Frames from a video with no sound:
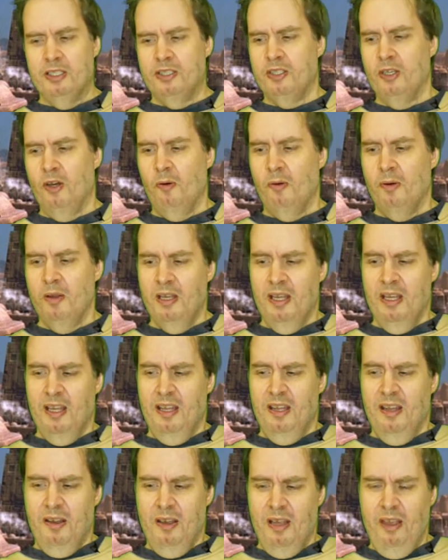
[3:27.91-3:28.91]
So
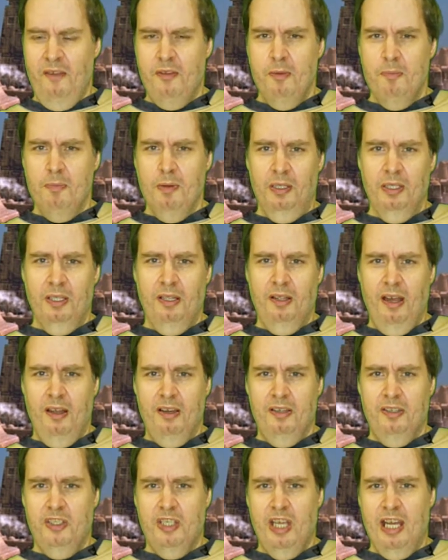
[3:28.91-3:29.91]
if you build a, a
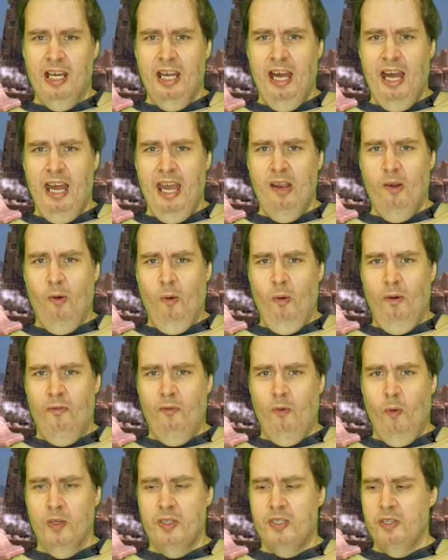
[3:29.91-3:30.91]
Jedi or a
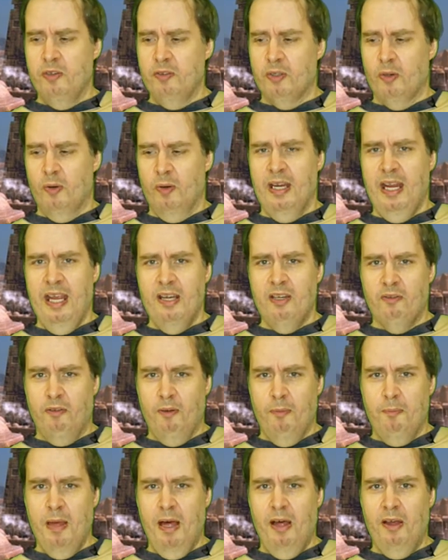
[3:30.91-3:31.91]
force user in Age of
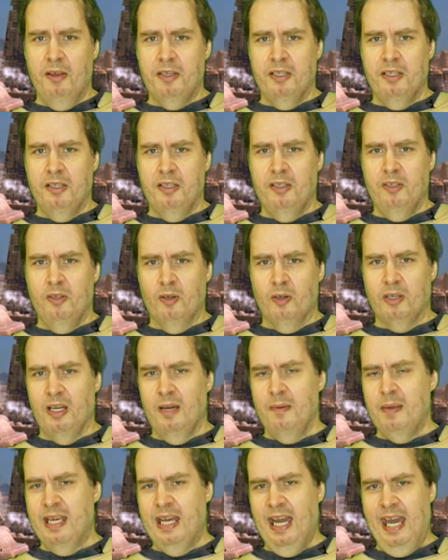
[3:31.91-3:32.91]
Rebellion, you're going to
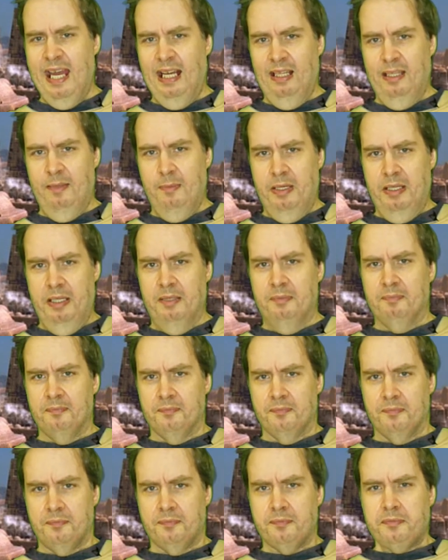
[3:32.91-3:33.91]
be kind of limited.
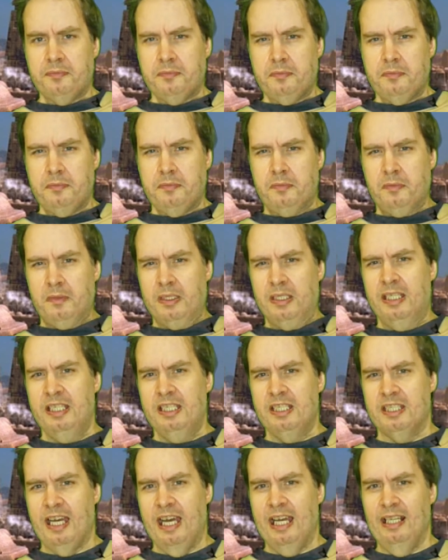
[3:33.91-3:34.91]

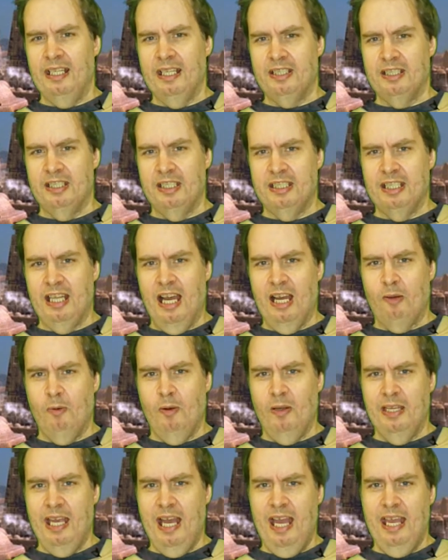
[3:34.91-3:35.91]
He's kind of like the stock,
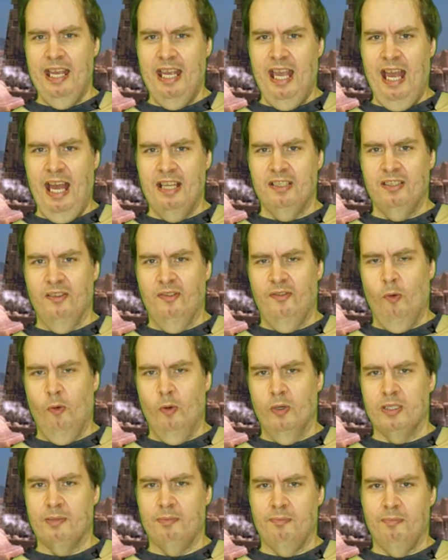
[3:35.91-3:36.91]
well, yeah, he has the
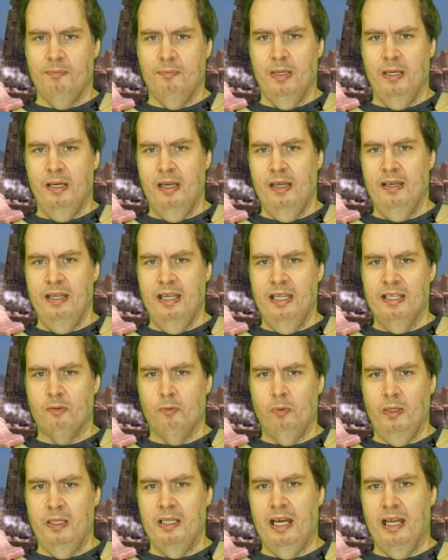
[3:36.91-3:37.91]
force, but it's
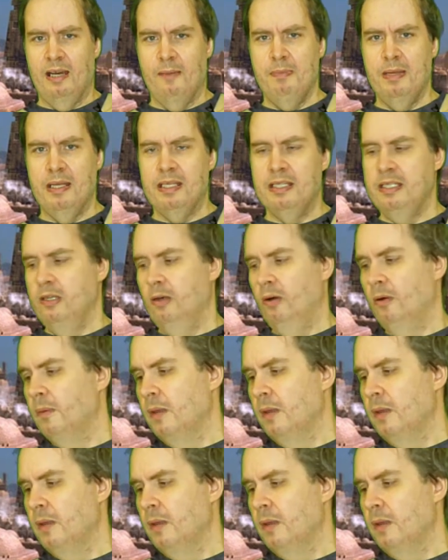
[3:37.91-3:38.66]
really not a big deal.